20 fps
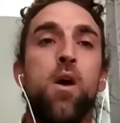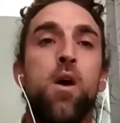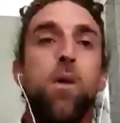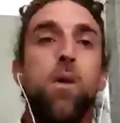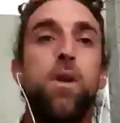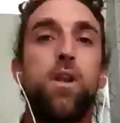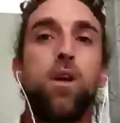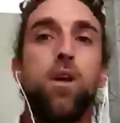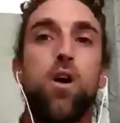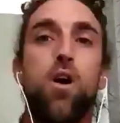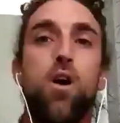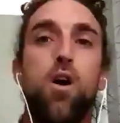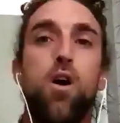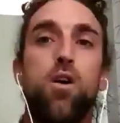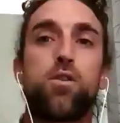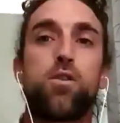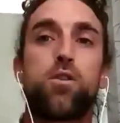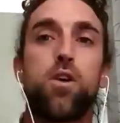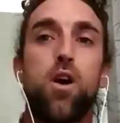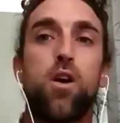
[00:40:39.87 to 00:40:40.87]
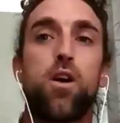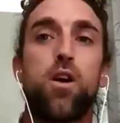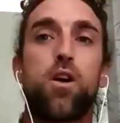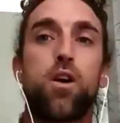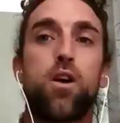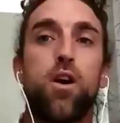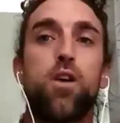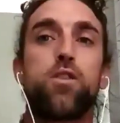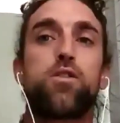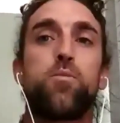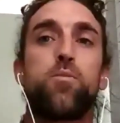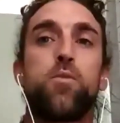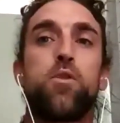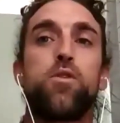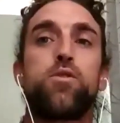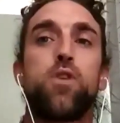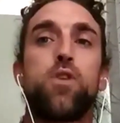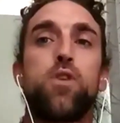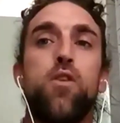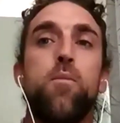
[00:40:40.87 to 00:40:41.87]
meaning our target
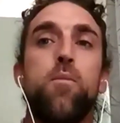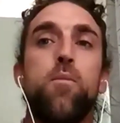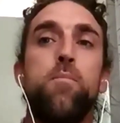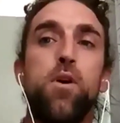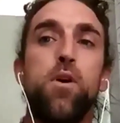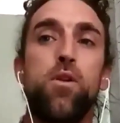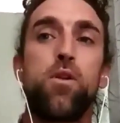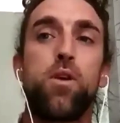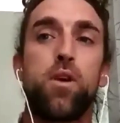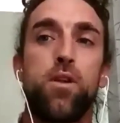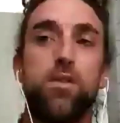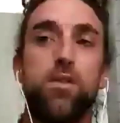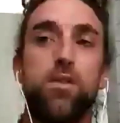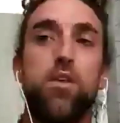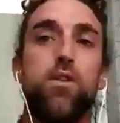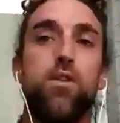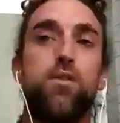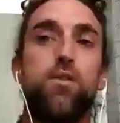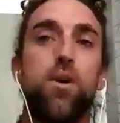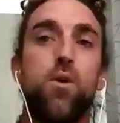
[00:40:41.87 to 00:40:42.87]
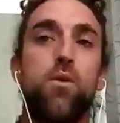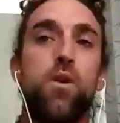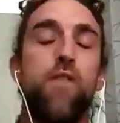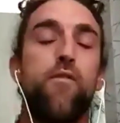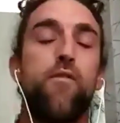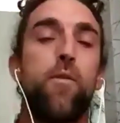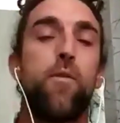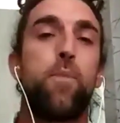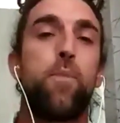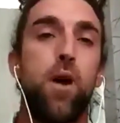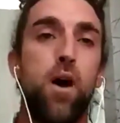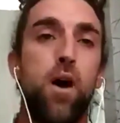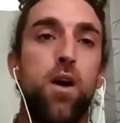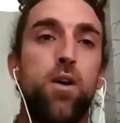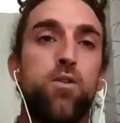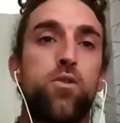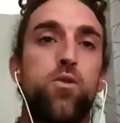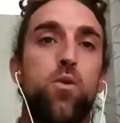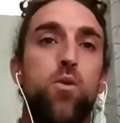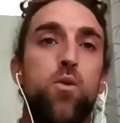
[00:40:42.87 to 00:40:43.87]
customers are the millions that don't have a
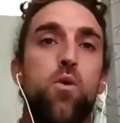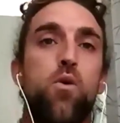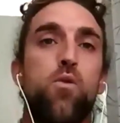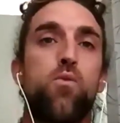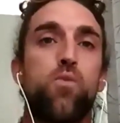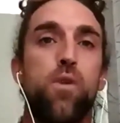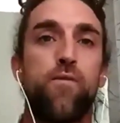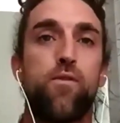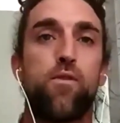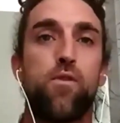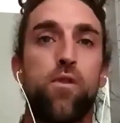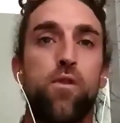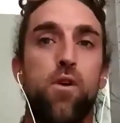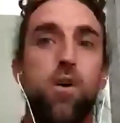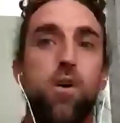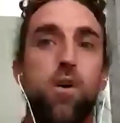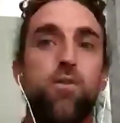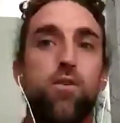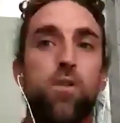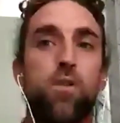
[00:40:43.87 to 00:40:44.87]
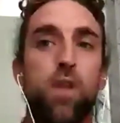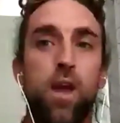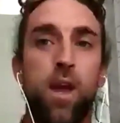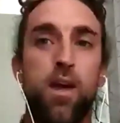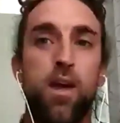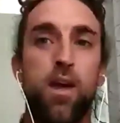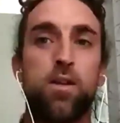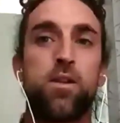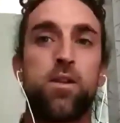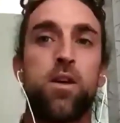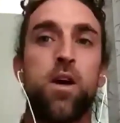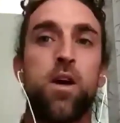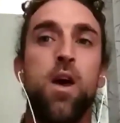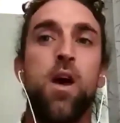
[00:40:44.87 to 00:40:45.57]
pond or a river on their land,